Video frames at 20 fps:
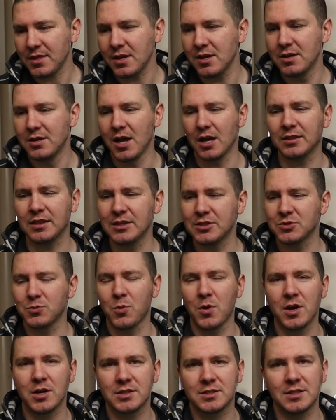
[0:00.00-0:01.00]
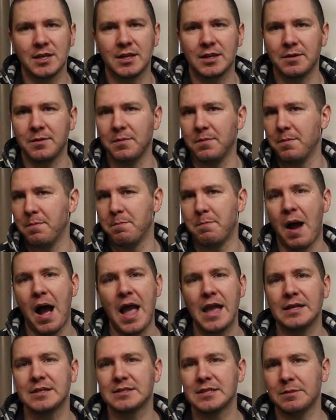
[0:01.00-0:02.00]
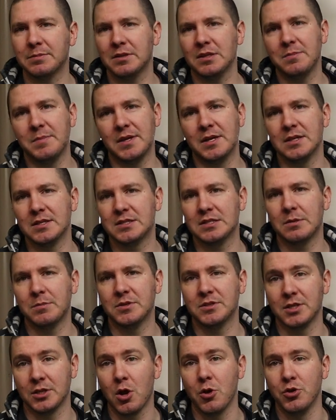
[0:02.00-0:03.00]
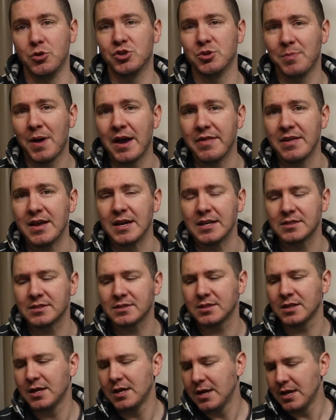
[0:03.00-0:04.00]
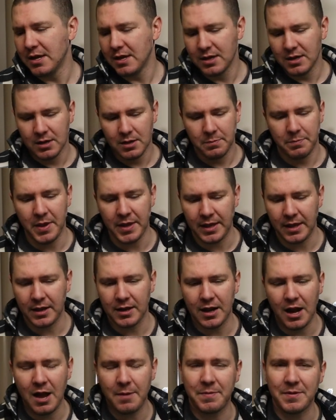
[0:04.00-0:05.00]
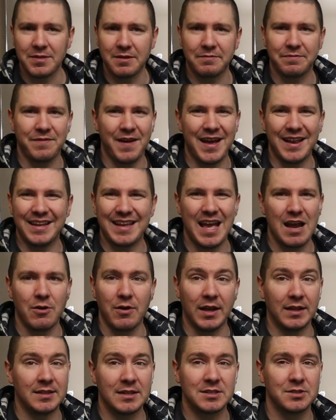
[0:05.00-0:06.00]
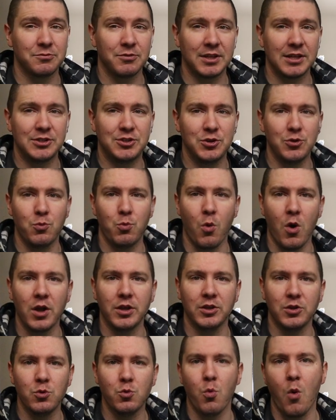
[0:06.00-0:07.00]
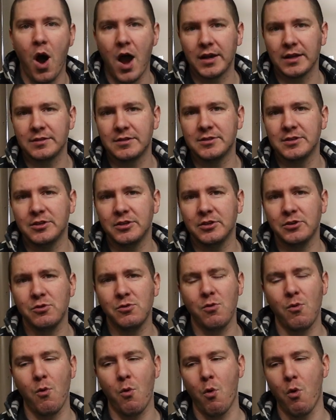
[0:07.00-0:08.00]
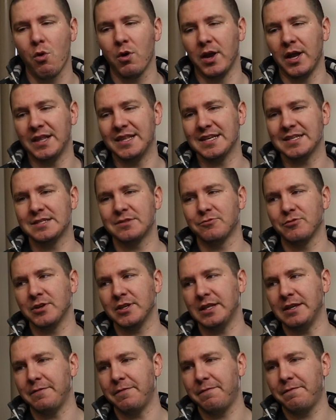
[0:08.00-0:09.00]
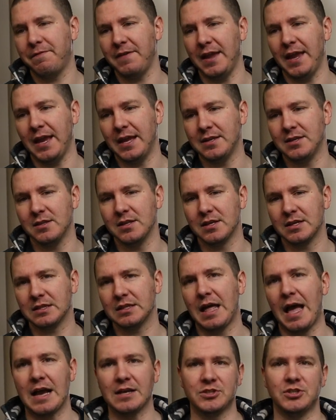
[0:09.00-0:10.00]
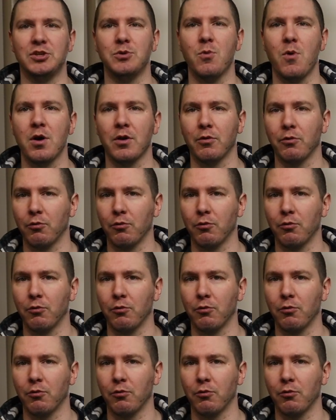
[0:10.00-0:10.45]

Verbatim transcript: Nothing's worse than buying something because someone said, oh, you should buy this. Picking it up and then finding out it doesn't really do what you want it to do or it doesn't really fit into the class you want to